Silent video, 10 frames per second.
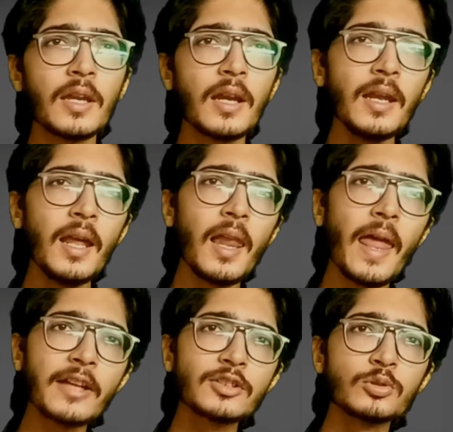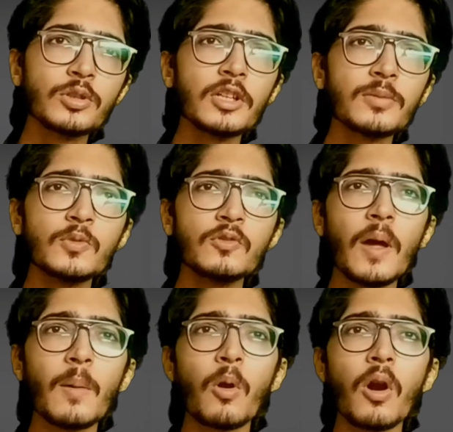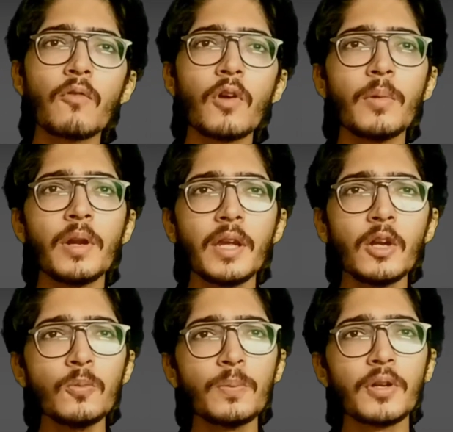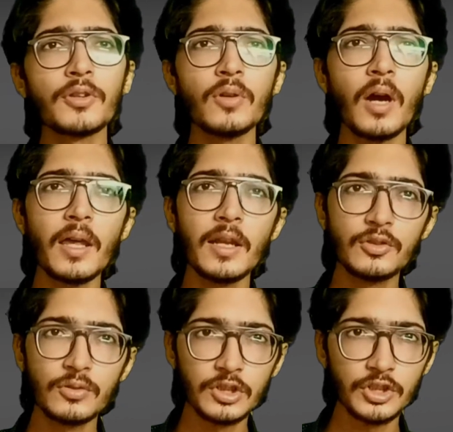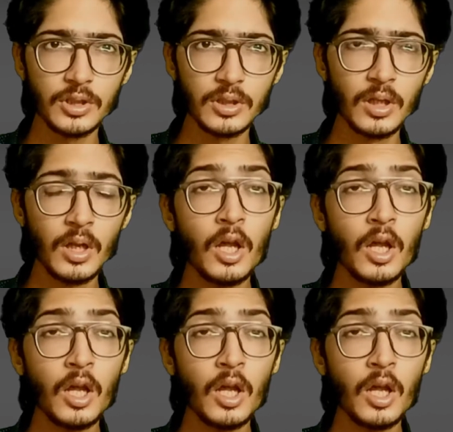nearly 1 lakh students move abroad from India to pursue higher education.